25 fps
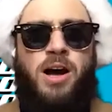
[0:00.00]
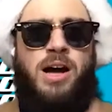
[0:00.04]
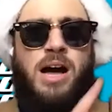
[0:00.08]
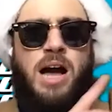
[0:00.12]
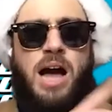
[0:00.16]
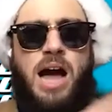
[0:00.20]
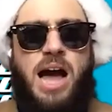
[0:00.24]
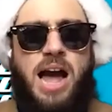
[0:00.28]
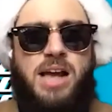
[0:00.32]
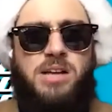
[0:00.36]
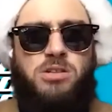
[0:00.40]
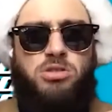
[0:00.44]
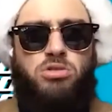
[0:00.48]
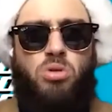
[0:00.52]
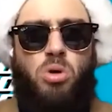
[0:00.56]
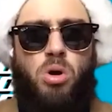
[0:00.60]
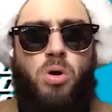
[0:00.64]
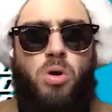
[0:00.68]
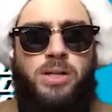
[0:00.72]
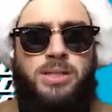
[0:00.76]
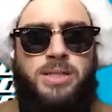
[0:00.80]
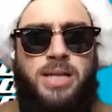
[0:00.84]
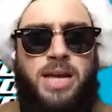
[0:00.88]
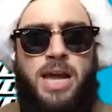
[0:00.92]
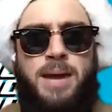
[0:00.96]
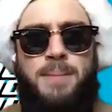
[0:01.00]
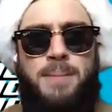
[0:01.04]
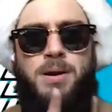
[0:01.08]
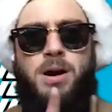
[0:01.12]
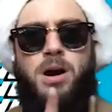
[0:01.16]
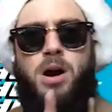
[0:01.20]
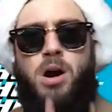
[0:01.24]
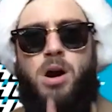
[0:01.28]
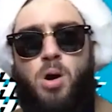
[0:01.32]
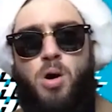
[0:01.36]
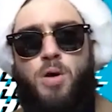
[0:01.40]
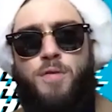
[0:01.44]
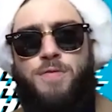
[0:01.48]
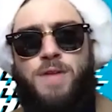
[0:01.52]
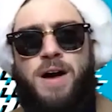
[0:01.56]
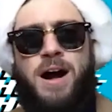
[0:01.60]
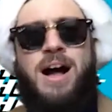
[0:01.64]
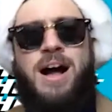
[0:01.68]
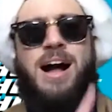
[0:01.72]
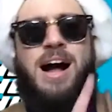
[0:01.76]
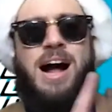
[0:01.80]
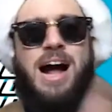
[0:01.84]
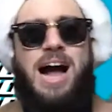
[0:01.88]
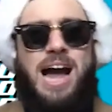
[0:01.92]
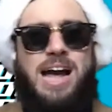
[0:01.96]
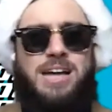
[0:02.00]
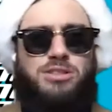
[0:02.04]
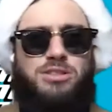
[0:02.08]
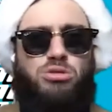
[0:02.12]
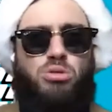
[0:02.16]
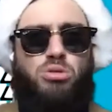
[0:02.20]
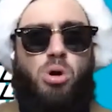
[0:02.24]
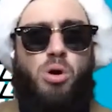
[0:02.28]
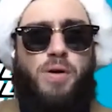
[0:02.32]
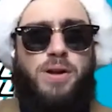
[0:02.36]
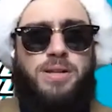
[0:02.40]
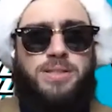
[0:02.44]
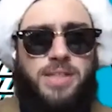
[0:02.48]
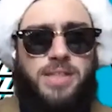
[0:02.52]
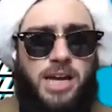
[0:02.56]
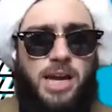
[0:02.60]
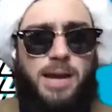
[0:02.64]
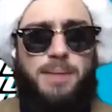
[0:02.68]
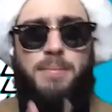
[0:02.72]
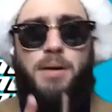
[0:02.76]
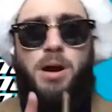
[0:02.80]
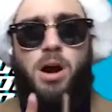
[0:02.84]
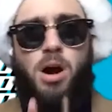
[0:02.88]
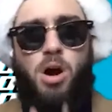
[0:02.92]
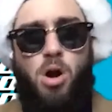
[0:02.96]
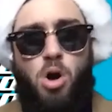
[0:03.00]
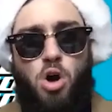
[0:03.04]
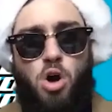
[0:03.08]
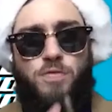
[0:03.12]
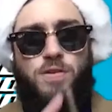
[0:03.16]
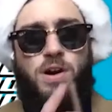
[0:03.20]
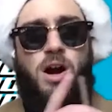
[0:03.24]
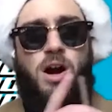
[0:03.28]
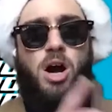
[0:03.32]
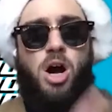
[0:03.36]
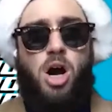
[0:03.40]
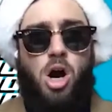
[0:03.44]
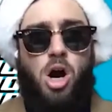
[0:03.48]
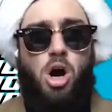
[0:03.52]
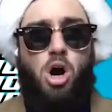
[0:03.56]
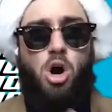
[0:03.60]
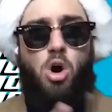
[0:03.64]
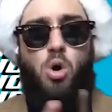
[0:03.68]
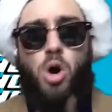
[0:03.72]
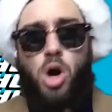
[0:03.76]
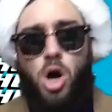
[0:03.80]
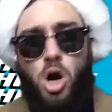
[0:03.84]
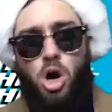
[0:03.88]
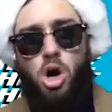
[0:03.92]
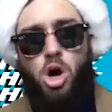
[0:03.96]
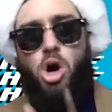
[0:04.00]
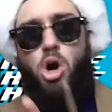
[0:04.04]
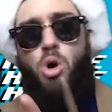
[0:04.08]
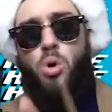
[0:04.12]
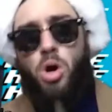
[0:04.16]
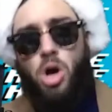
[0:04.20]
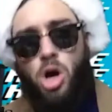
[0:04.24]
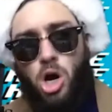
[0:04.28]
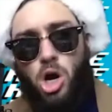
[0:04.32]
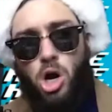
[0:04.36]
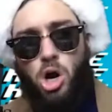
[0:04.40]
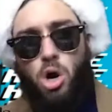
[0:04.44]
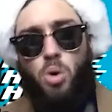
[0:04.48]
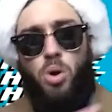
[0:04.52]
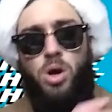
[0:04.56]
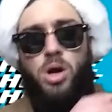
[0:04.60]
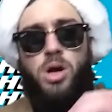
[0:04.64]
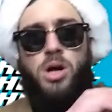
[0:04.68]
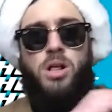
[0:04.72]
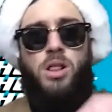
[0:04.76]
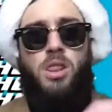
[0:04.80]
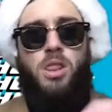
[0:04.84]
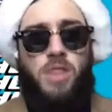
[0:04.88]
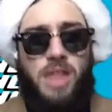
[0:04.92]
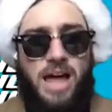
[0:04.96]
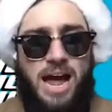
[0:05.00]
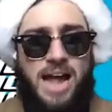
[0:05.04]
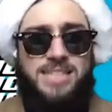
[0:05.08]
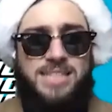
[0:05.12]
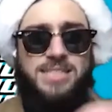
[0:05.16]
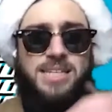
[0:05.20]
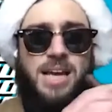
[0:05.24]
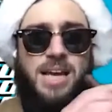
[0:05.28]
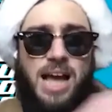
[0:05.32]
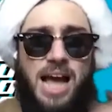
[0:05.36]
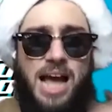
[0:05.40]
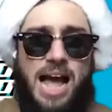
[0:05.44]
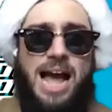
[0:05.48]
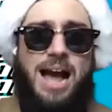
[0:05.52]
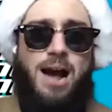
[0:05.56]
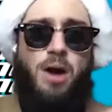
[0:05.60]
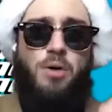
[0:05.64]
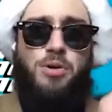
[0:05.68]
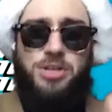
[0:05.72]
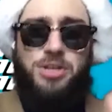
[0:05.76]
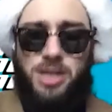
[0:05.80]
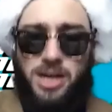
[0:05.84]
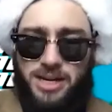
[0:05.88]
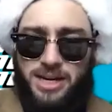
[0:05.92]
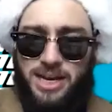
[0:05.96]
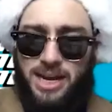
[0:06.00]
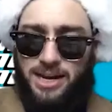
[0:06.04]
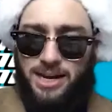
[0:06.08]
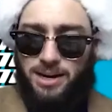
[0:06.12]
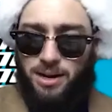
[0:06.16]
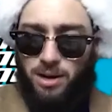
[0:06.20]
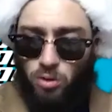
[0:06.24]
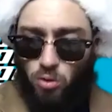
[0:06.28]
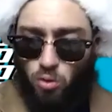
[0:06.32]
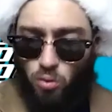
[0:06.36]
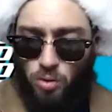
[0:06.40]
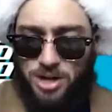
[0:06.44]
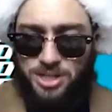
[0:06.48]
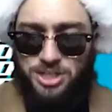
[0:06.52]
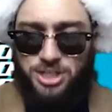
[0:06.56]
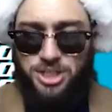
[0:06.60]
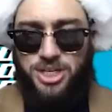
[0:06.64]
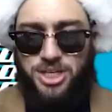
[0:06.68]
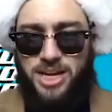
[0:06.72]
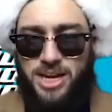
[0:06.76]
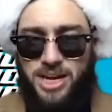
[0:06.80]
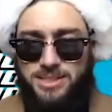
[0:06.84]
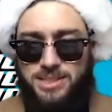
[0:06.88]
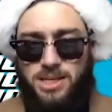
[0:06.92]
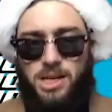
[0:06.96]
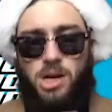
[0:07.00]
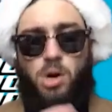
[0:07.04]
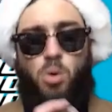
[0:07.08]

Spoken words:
High-scoring team over. High-scoring team over. Ho, ho, ho. Oh. That's how you get rich, kids.